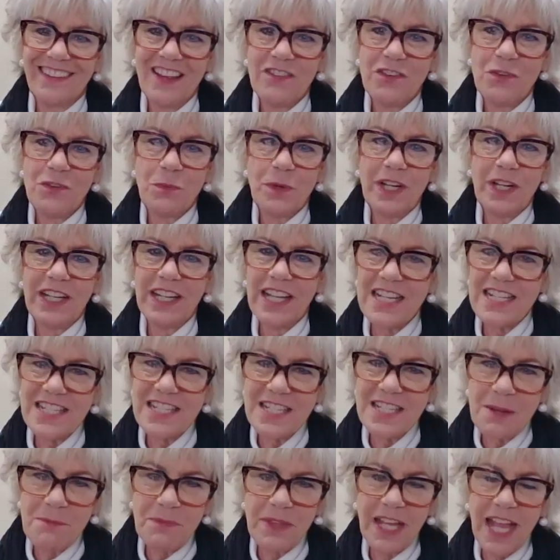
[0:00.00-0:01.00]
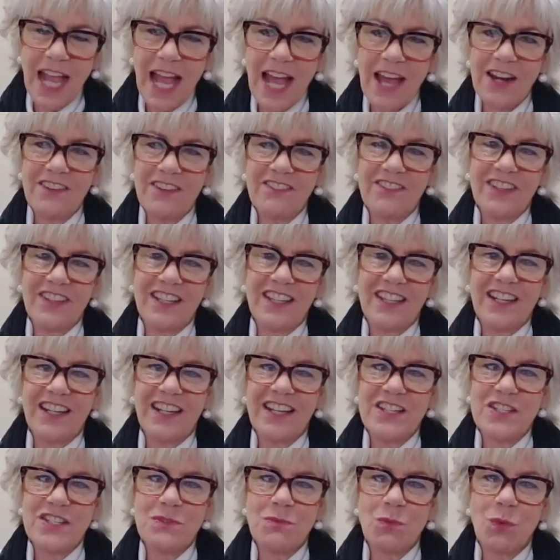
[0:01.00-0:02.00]
everyone gets something out of it,
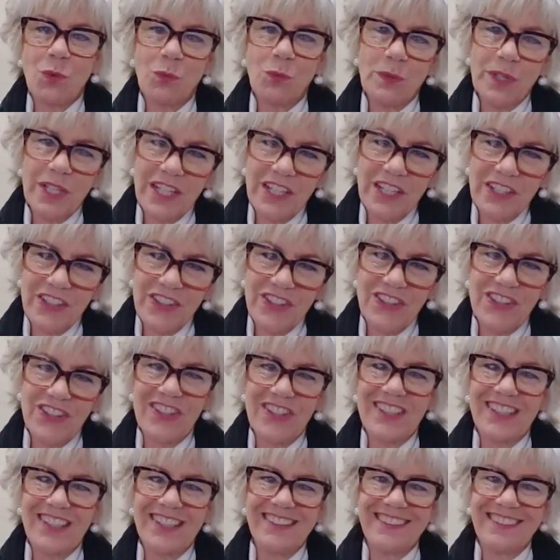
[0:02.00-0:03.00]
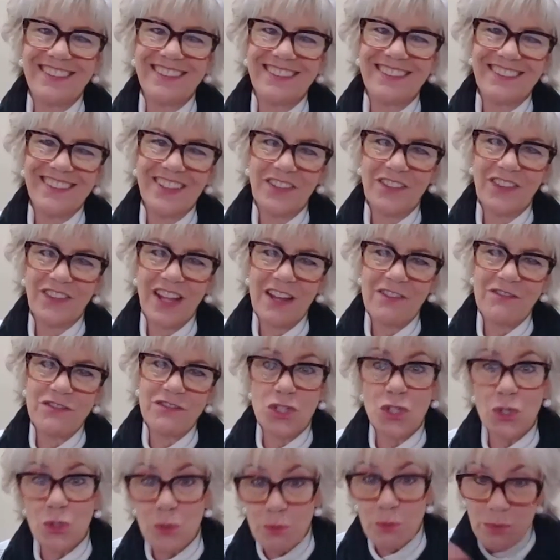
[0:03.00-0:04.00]
and it's more real, and you don't have
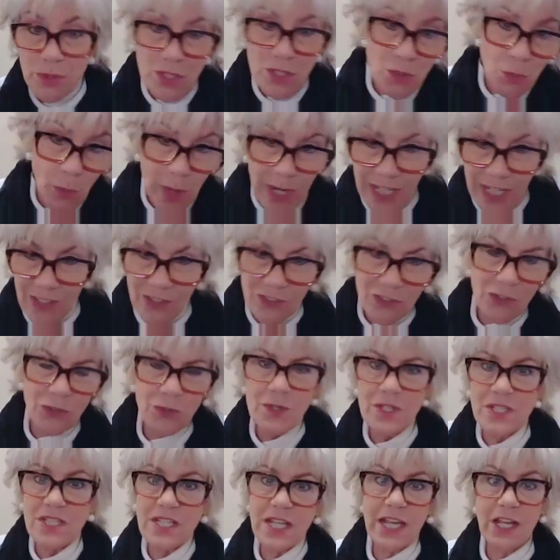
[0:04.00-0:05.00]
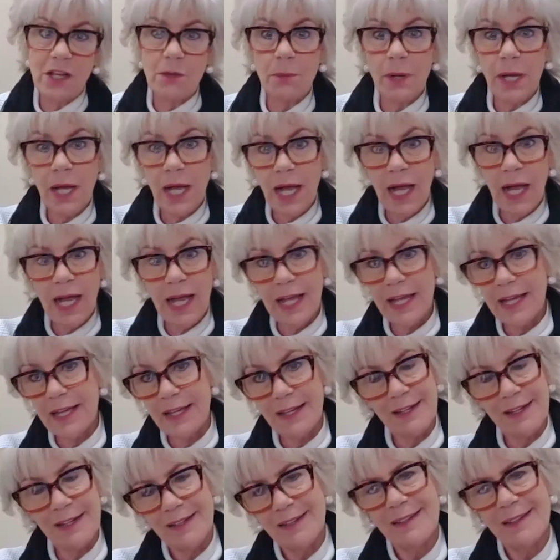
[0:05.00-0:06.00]
tubes to wade through to say
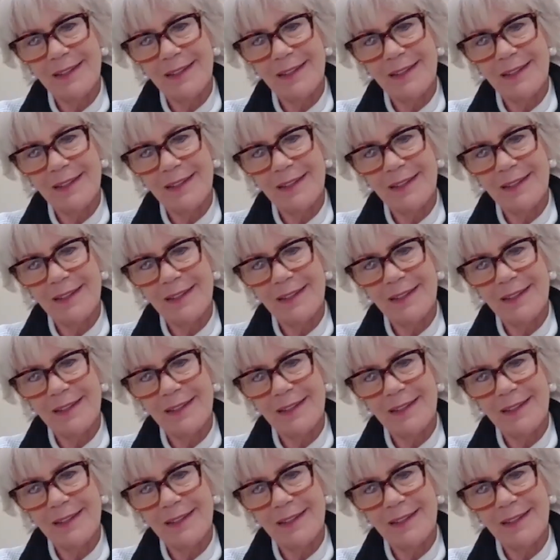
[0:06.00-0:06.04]
goodbye.